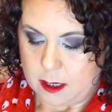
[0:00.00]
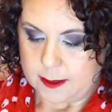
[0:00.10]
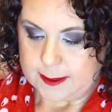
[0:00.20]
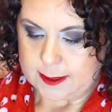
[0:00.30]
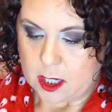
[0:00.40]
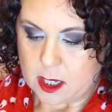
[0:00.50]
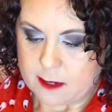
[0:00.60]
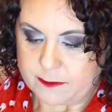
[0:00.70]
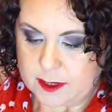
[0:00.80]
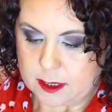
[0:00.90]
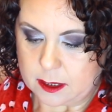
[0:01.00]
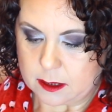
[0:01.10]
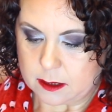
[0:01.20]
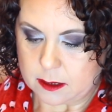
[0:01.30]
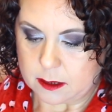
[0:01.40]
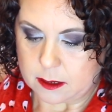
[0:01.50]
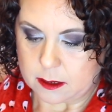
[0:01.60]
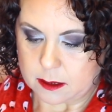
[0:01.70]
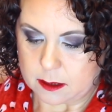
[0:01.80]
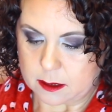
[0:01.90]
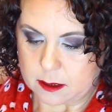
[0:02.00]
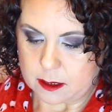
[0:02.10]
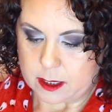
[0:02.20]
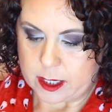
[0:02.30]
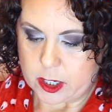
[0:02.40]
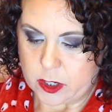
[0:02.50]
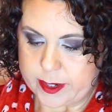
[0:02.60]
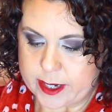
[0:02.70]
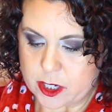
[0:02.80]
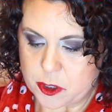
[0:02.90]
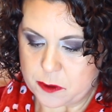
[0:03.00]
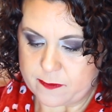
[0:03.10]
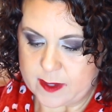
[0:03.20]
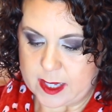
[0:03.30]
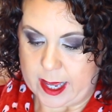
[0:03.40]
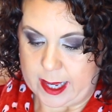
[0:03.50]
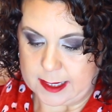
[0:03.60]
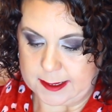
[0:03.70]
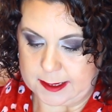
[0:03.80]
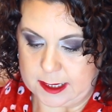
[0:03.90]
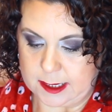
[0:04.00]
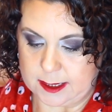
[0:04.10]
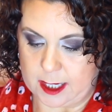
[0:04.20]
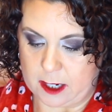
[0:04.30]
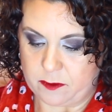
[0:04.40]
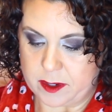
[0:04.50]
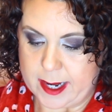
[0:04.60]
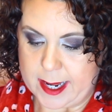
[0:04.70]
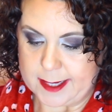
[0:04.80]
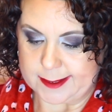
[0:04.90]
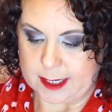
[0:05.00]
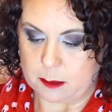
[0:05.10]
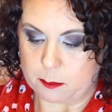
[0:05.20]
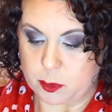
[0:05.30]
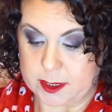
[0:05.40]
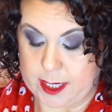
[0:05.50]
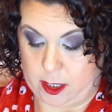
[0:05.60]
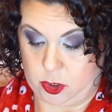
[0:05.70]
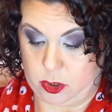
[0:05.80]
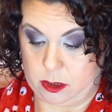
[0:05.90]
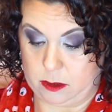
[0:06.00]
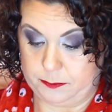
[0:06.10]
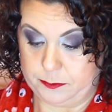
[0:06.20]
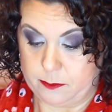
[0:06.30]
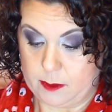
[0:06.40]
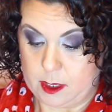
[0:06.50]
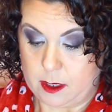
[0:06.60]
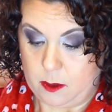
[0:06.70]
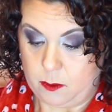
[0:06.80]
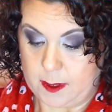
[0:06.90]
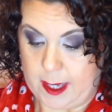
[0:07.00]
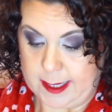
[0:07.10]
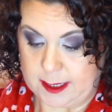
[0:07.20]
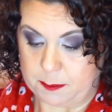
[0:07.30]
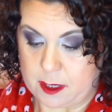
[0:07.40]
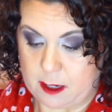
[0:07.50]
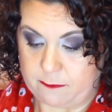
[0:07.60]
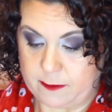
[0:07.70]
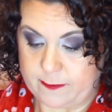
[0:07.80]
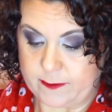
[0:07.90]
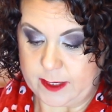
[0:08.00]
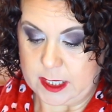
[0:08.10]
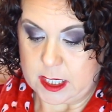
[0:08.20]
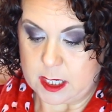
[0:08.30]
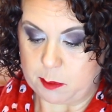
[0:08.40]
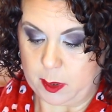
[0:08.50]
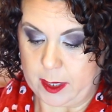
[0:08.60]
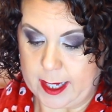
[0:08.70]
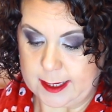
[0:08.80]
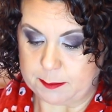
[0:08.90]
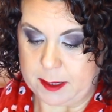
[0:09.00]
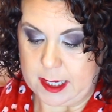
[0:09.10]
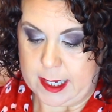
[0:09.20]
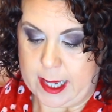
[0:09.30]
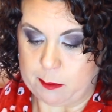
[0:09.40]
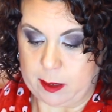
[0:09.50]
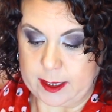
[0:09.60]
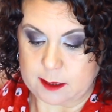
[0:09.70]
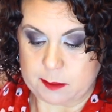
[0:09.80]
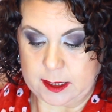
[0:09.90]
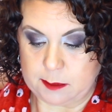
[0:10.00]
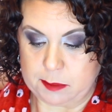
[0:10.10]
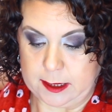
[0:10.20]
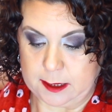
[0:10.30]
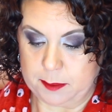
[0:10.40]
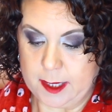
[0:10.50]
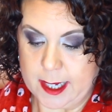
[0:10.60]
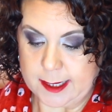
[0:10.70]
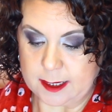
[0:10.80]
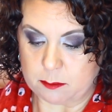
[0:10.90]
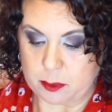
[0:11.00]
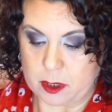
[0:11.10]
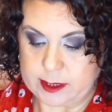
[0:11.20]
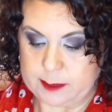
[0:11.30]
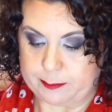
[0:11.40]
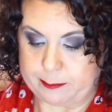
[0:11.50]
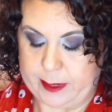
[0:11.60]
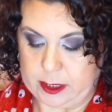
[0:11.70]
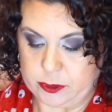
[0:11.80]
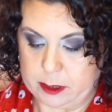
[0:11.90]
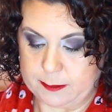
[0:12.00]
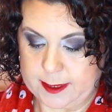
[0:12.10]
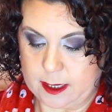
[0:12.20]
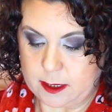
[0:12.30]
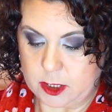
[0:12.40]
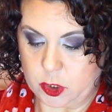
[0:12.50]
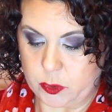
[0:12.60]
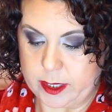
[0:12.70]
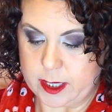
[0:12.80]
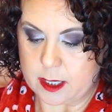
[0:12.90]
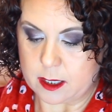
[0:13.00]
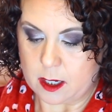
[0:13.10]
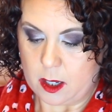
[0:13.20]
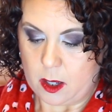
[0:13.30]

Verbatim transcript: Soft Airy UV Essence Everyday Sun Protector with SPF 50 plus PA plus plus plus plus broad spectrum sunscreen